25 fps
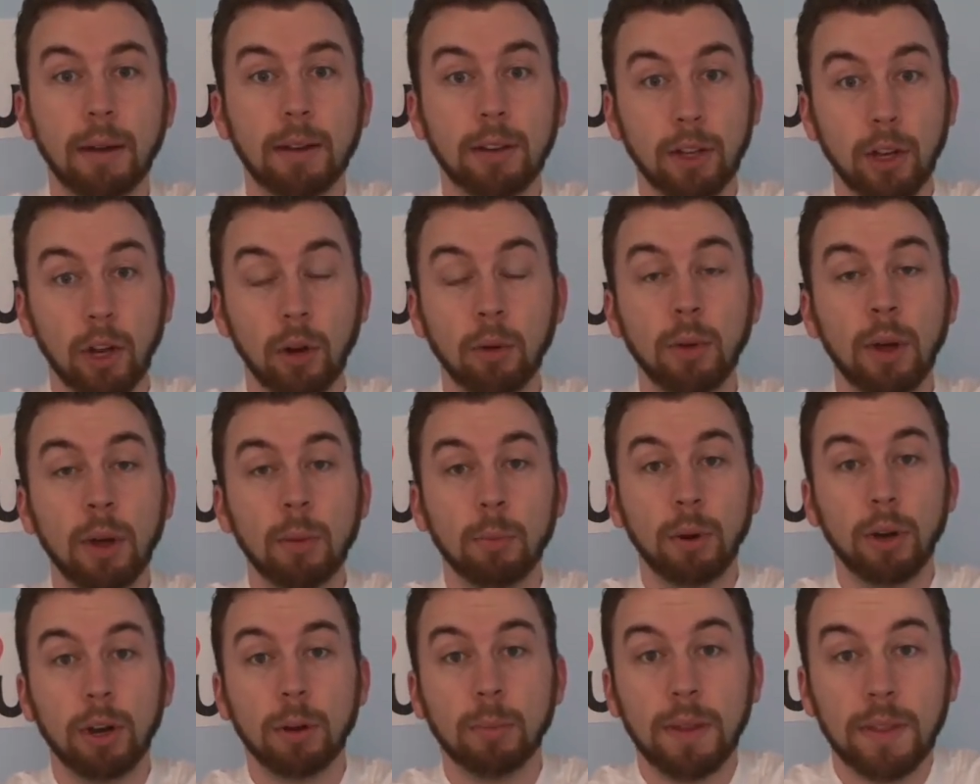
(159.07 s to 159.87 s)
you know,
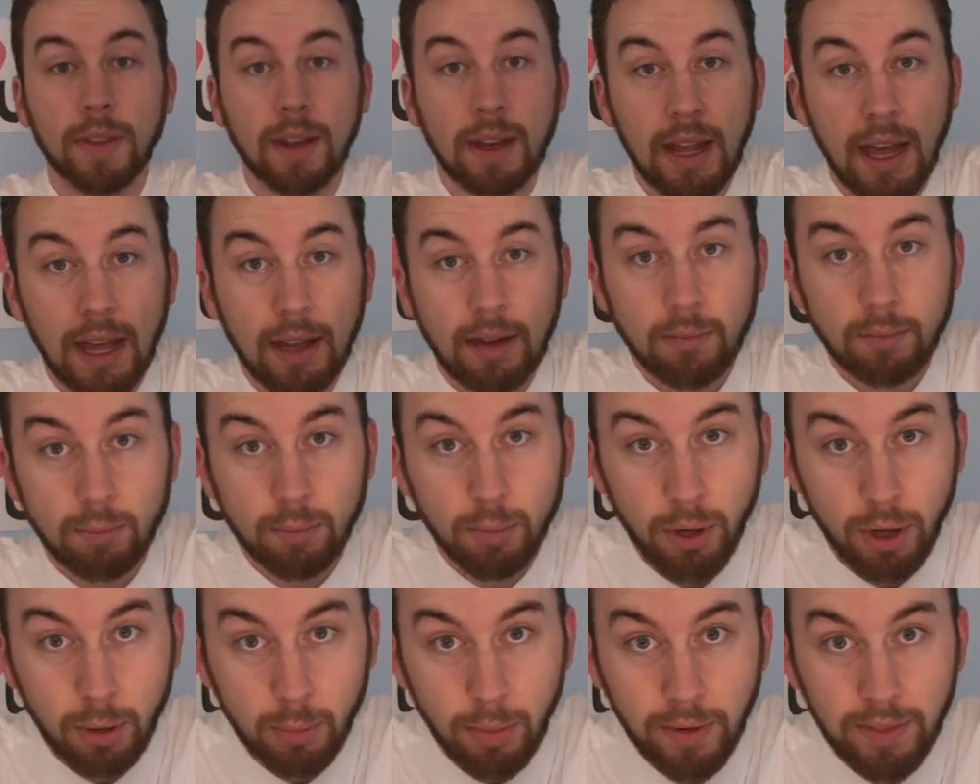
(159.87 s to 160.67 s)
put them in the net
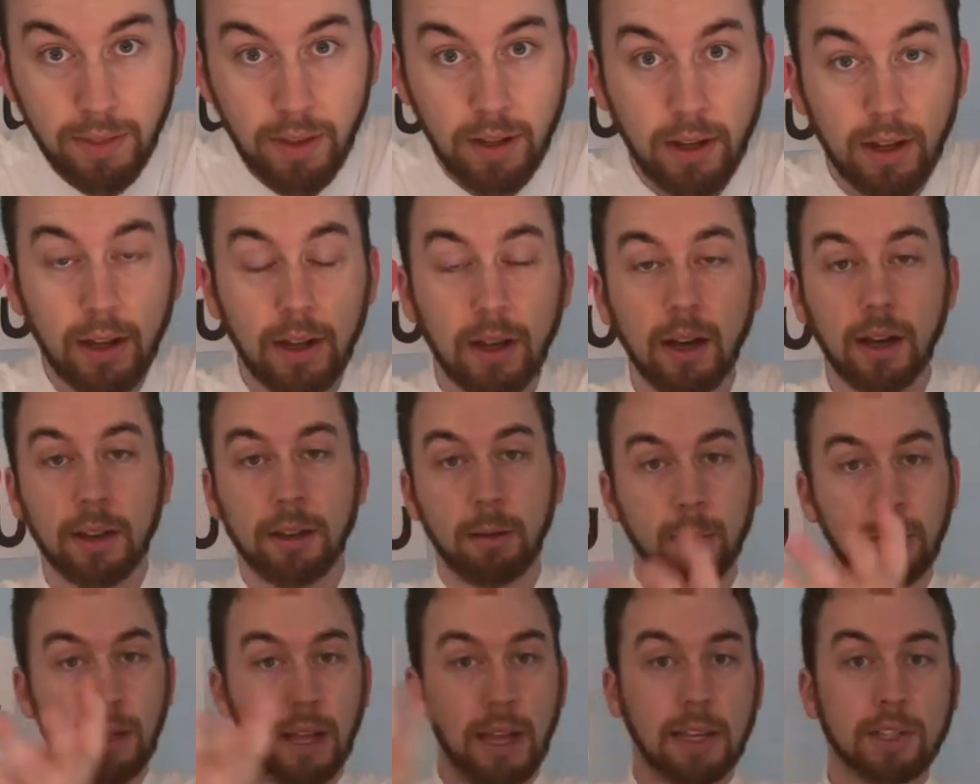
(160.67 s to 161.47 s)
and put them on
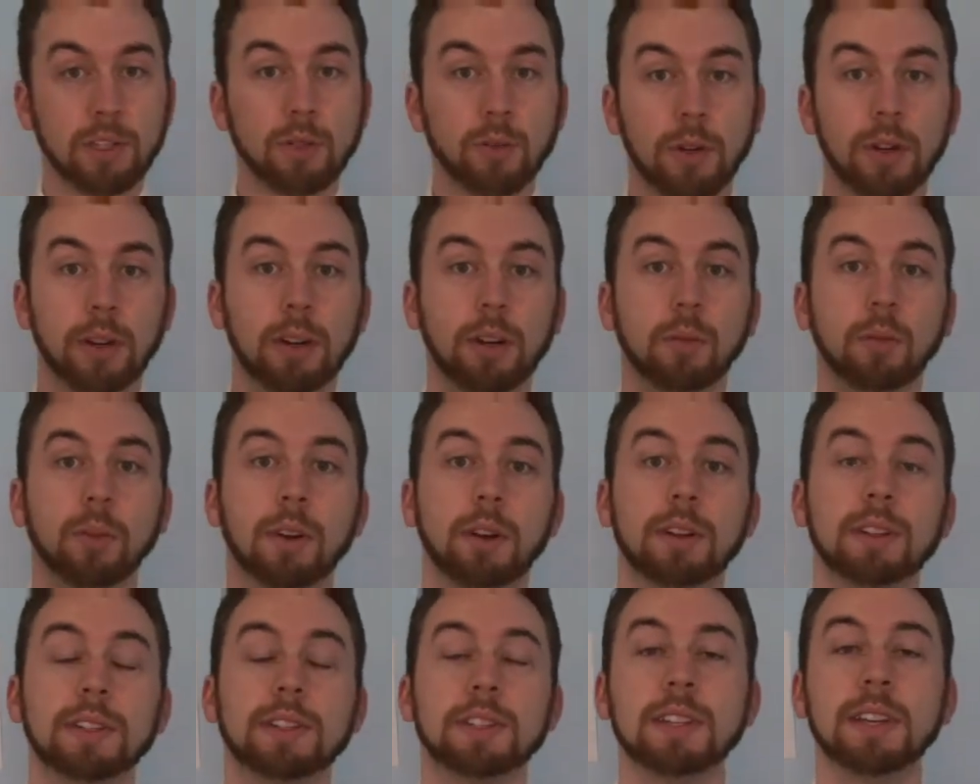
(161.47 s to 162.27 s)
the plants
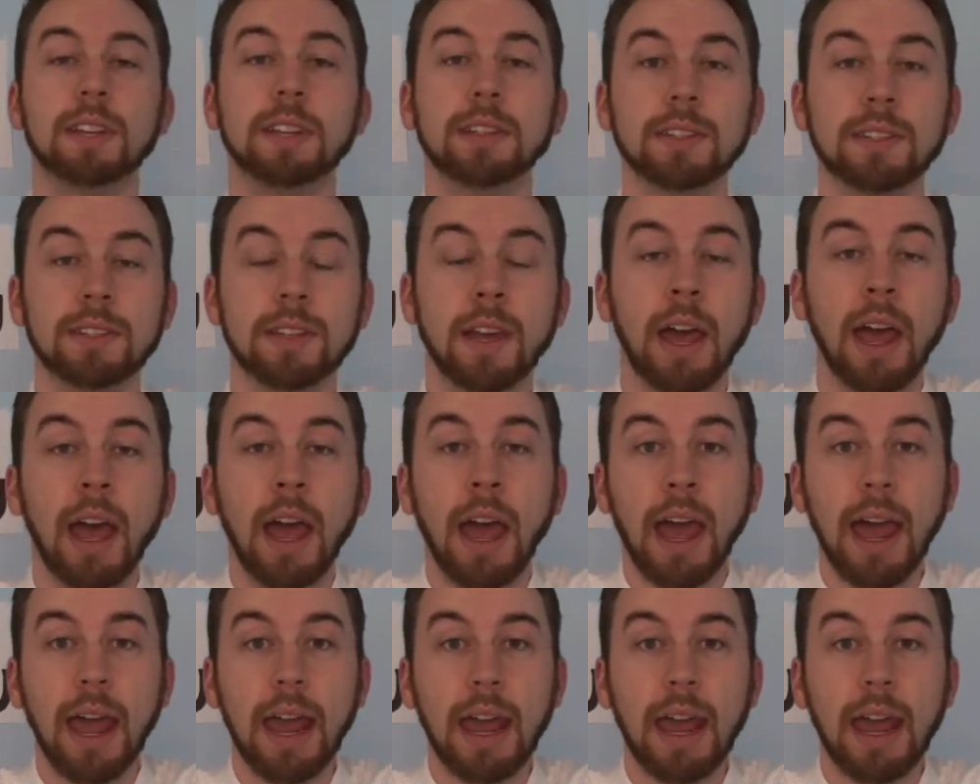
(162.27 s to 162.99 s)
where it sits.